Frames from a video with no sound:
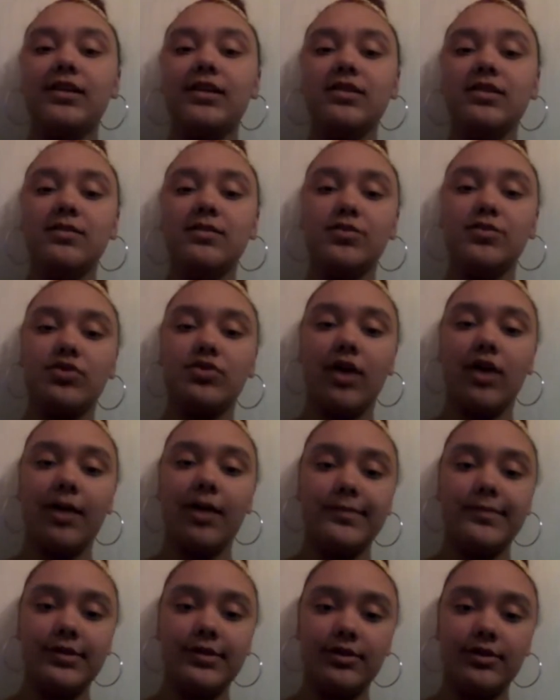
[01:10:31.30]
didn't
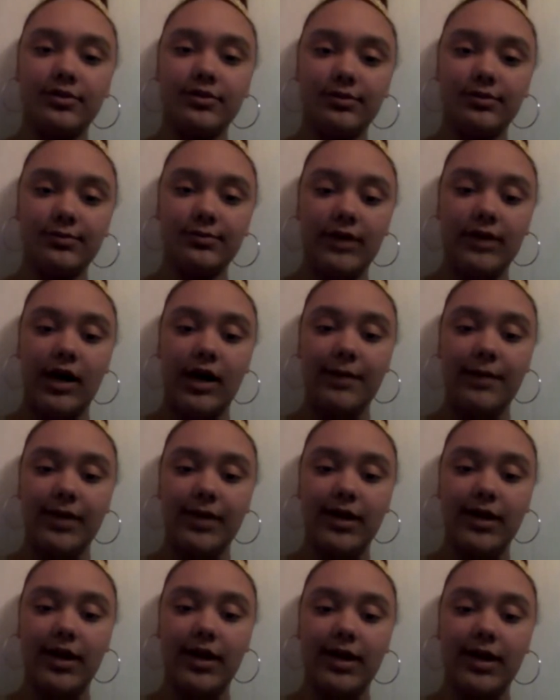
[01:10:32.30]
subscribe to you,
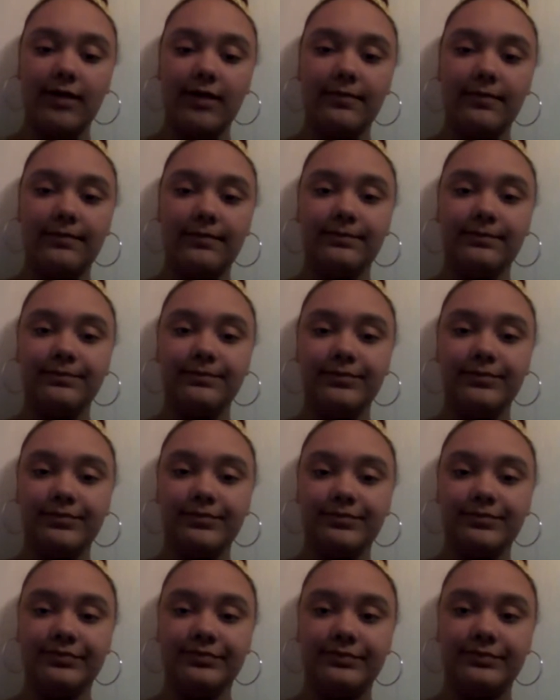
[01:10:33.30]
comment again,
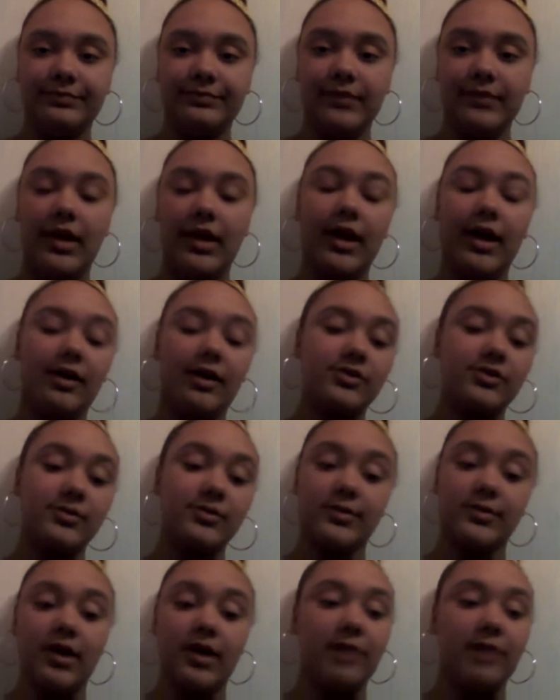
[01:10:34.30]
and I'll
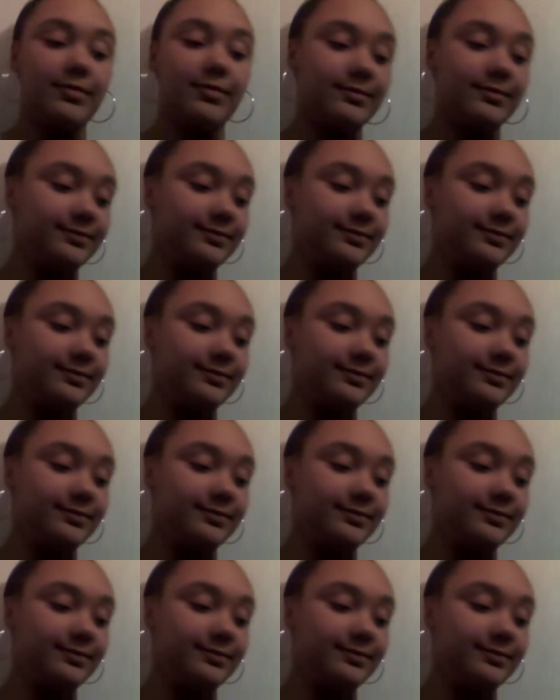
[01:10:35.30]
subscribe.